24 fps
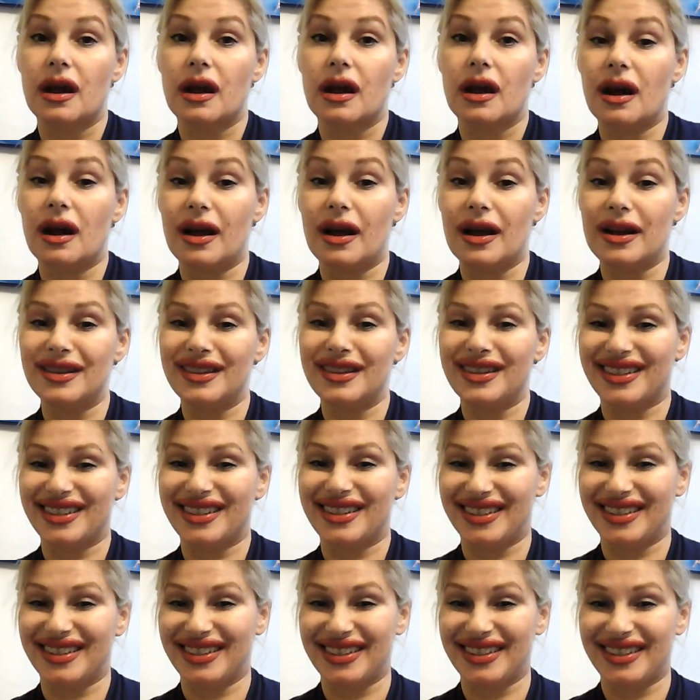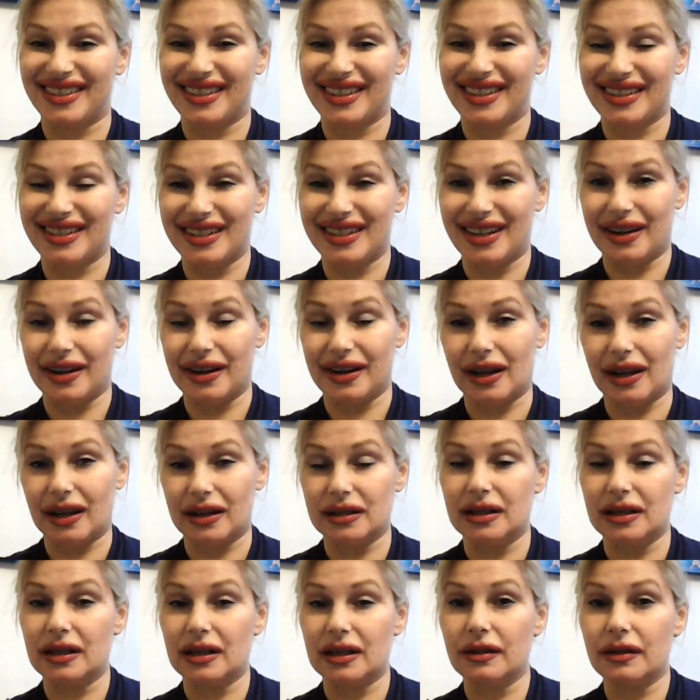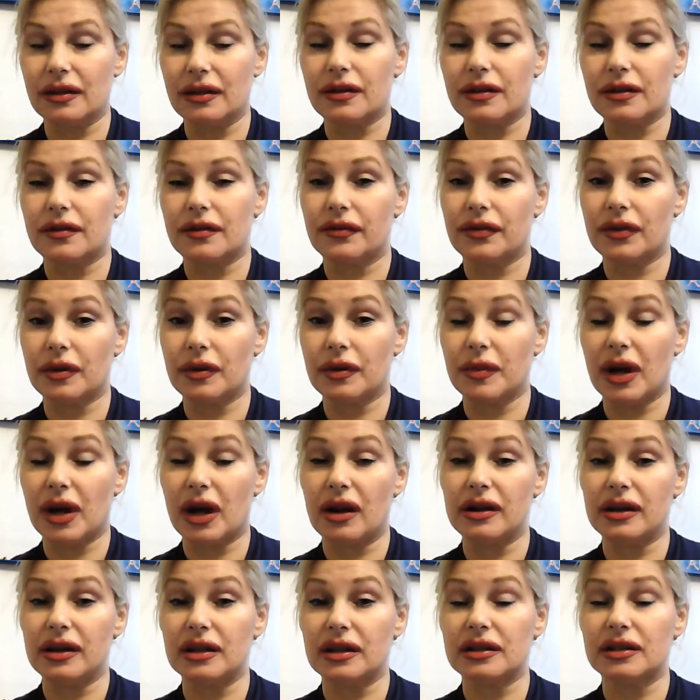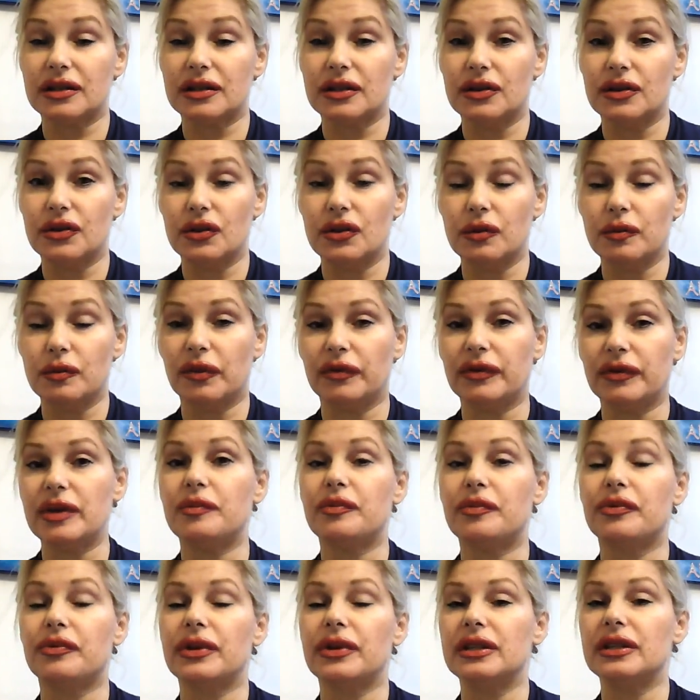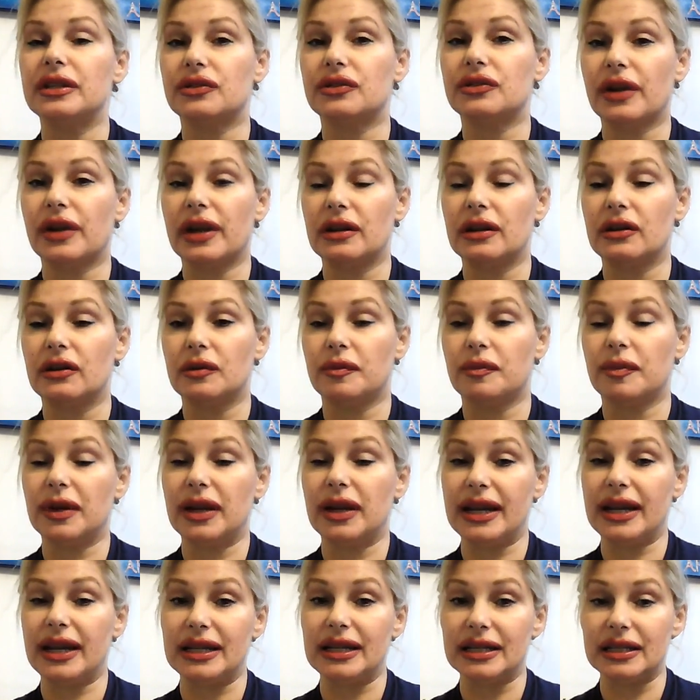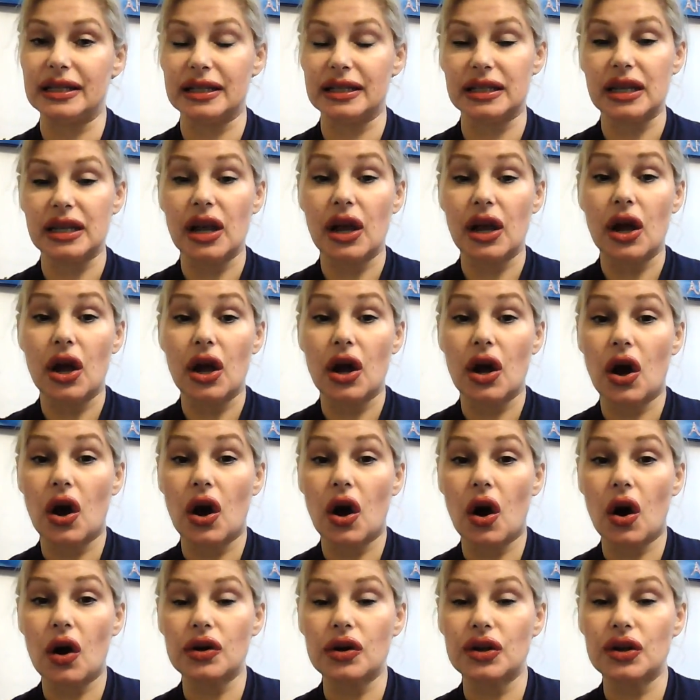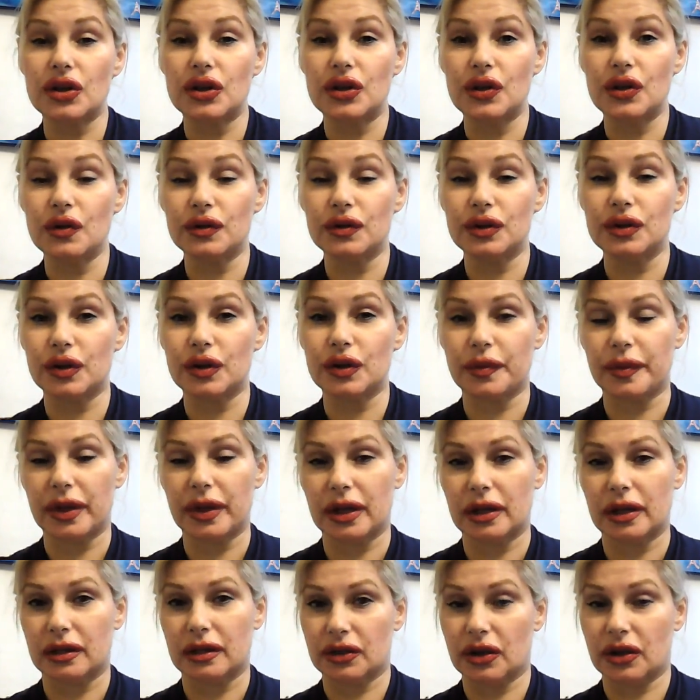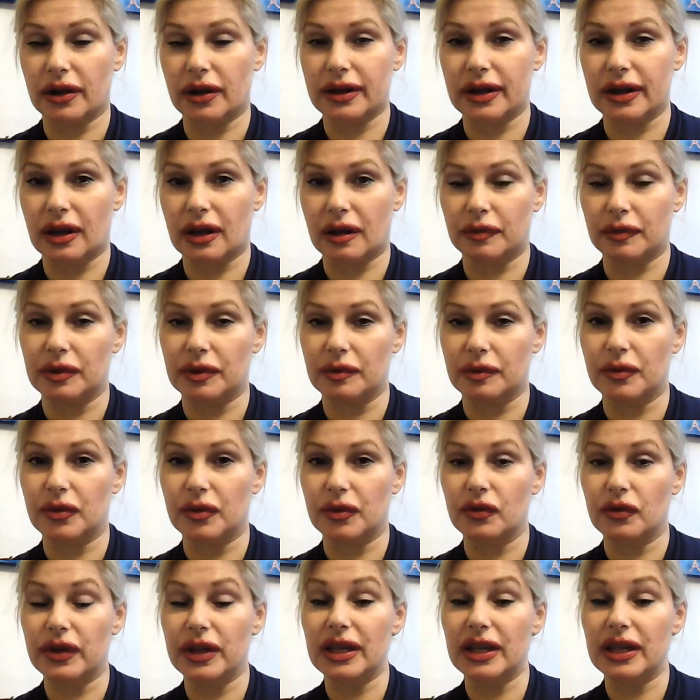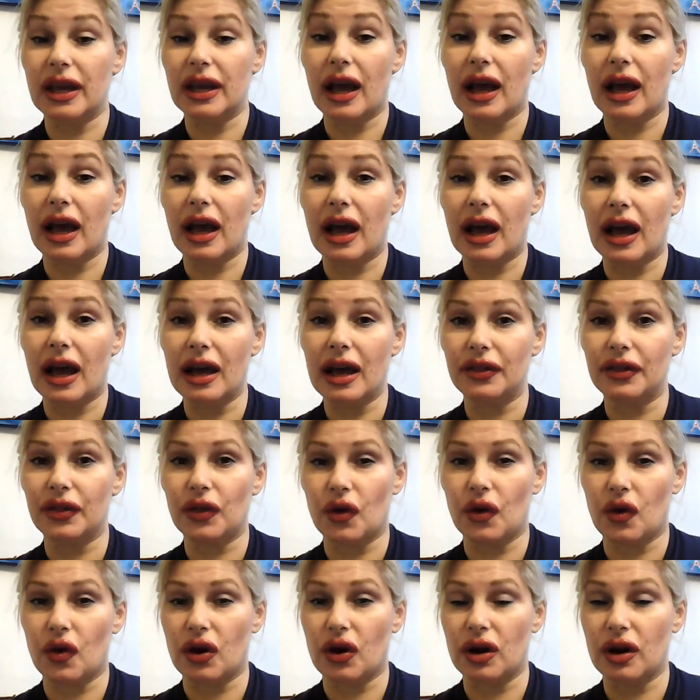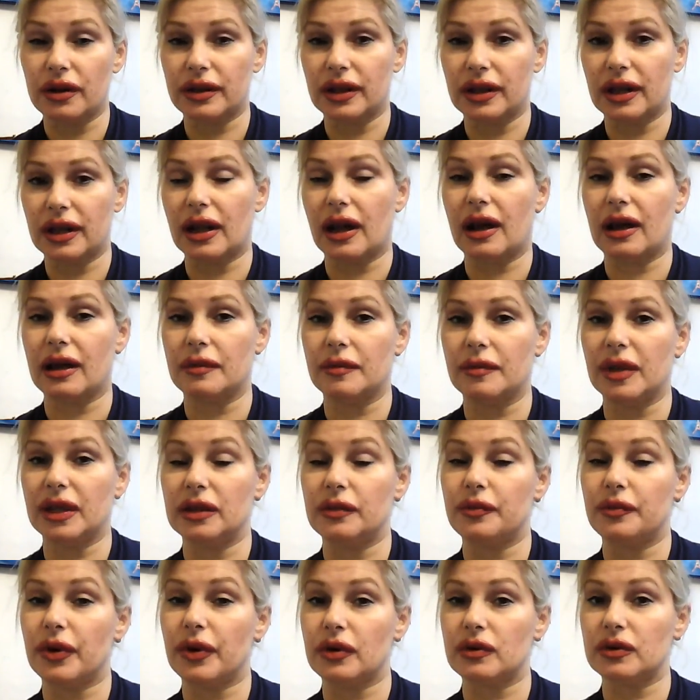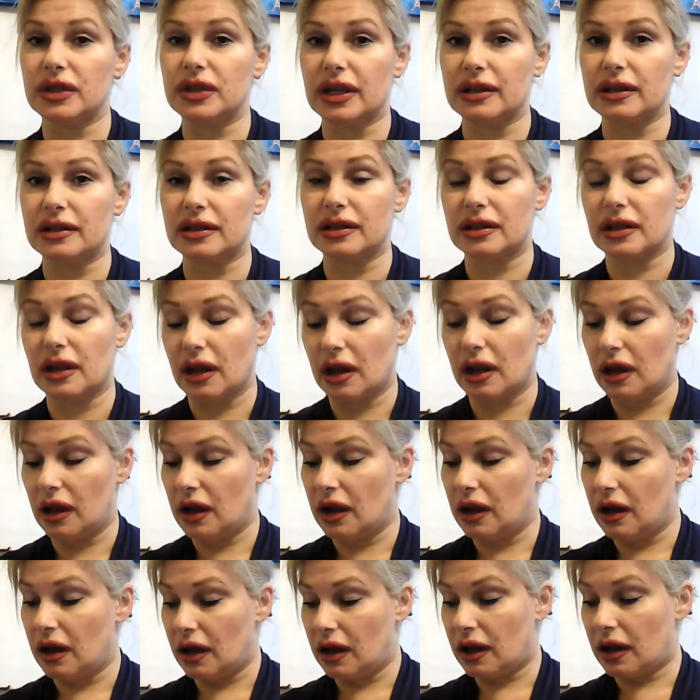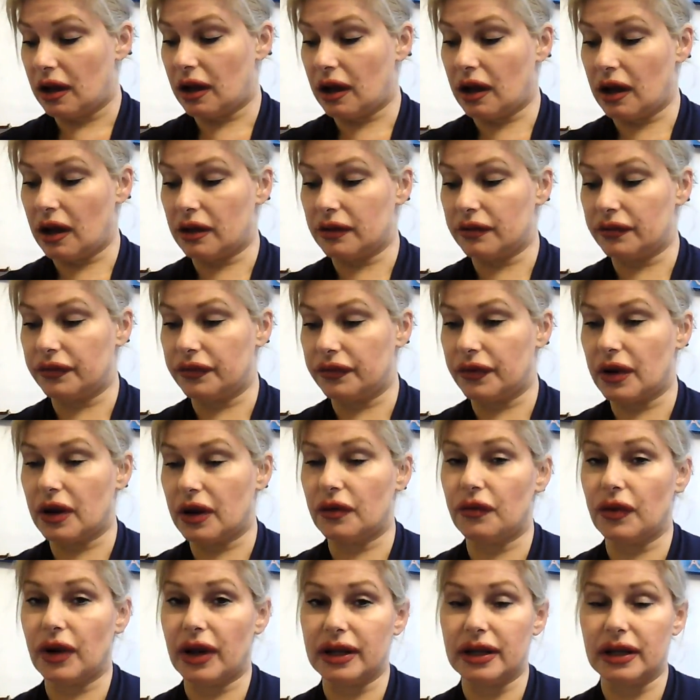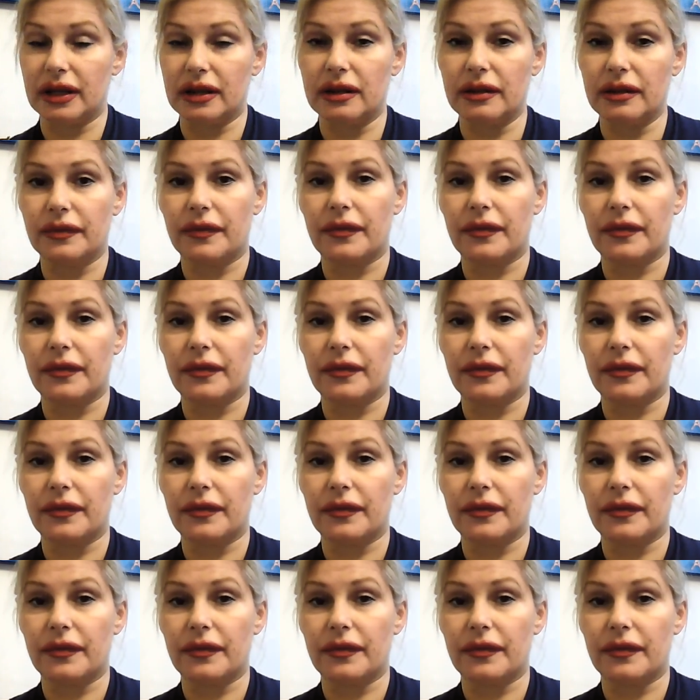Hi, it's Ina Hudson from Ina's new movie pre-trailer playlist on YouTube, talking about the movie Hathor that I'm in the process of writing.